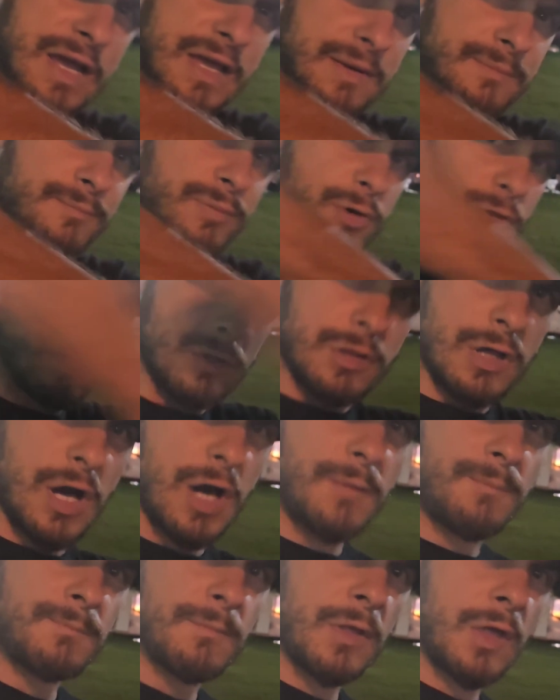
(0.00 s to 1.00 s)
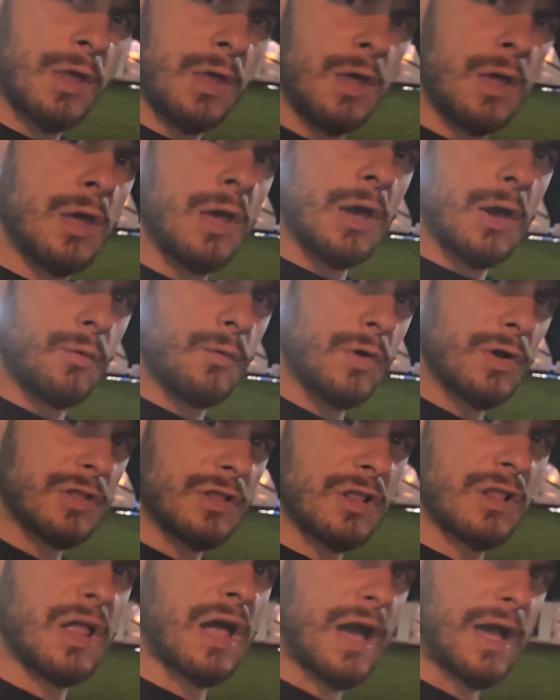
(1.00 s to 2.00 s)
can pull up and where the
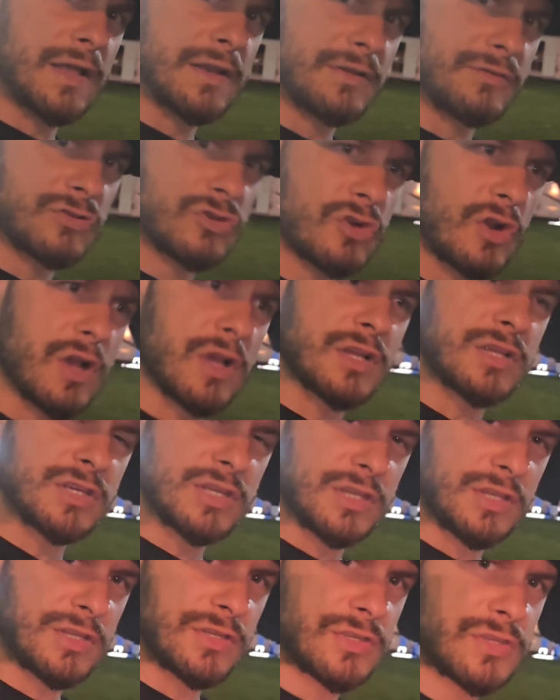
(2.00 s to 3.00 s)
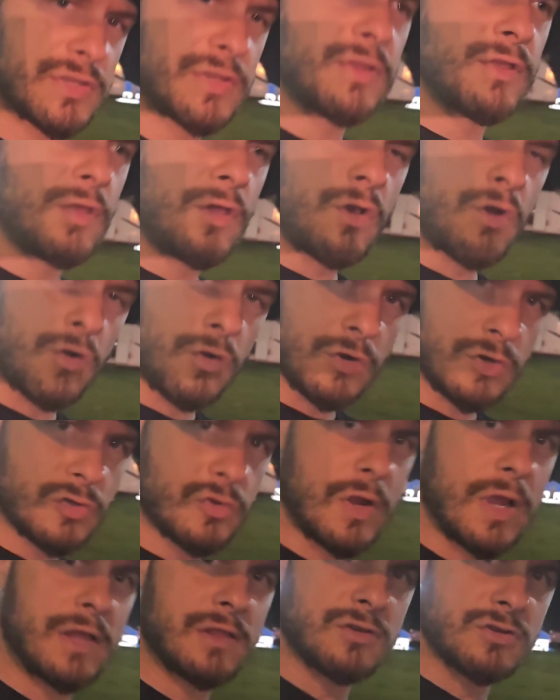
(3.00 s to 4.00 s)
line of trucks is, or
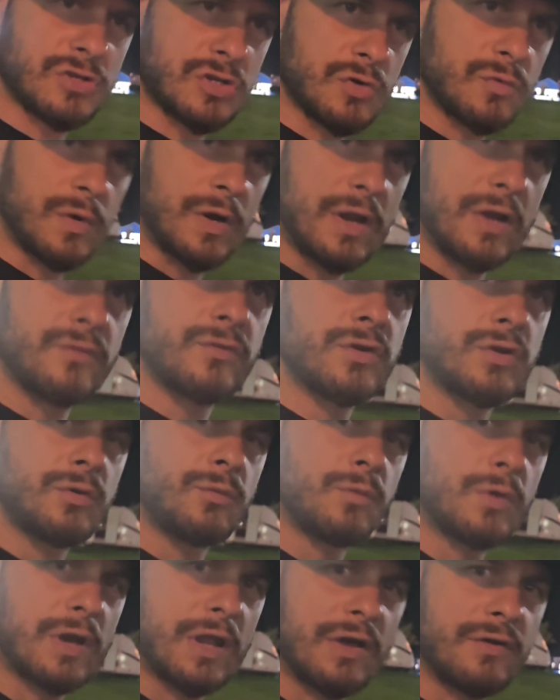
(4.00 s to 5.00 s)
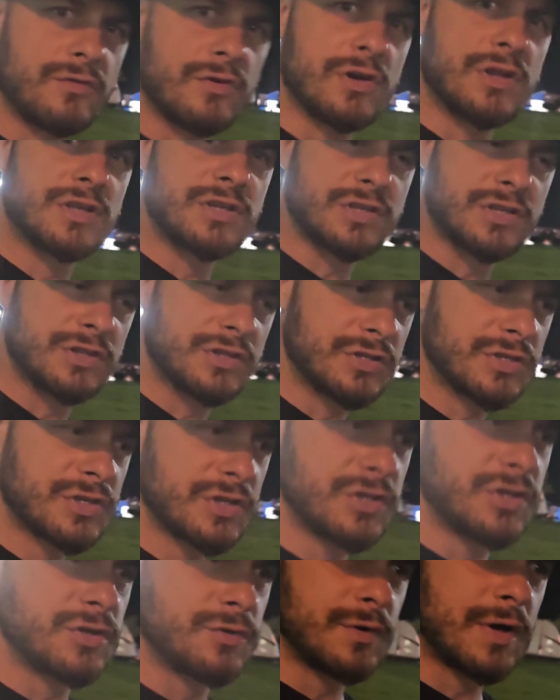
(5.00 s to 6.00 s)
trailers, or whatever it is in the
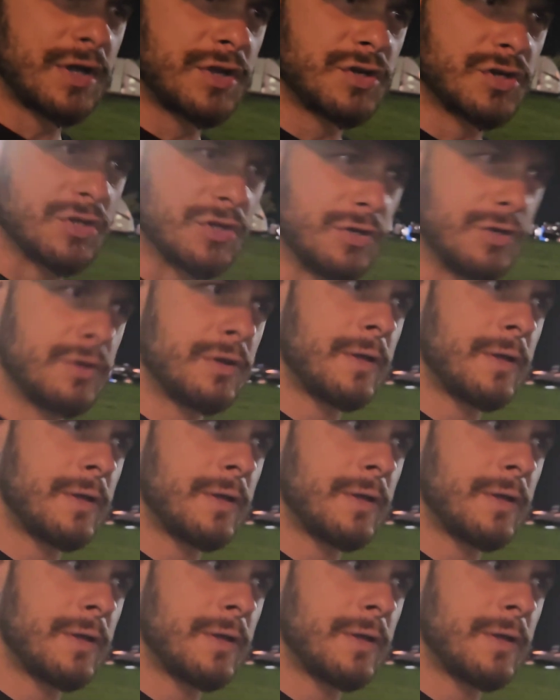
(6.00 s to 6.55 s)
situation.